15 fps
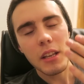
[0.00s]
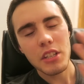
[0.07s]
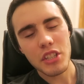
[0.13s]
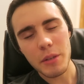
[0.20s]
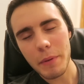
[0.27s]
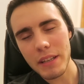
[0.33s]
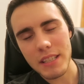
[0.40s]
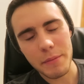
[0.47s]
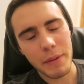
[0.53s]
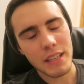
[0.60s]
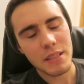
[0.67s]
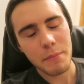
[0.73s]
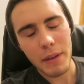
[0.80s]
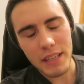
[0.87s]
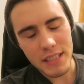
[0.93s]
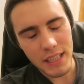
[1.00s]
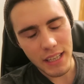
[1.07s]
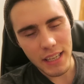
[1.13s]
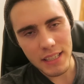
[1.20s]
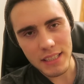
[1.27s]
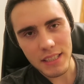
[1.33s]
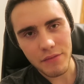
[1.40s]
She basically makes
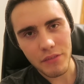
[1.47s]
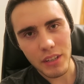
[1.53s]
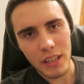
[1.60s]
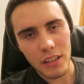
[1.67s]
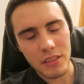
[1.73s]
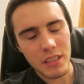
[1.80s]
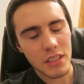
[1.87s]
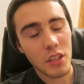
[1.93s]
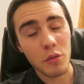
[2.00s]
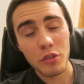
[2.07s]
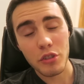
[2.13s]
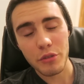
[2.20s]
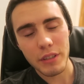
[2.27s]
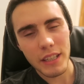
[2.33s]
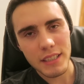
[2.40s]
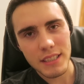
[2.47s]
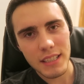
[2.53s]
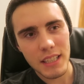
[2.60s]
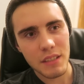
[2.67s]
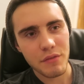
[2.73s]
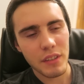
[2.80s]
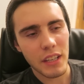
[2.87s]
amazing editing videos, I told you in
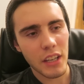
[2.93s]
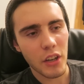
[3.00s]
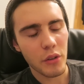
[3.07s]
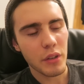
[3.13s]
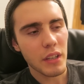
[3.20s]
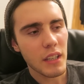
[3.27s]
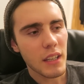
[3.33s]
yesterday's video.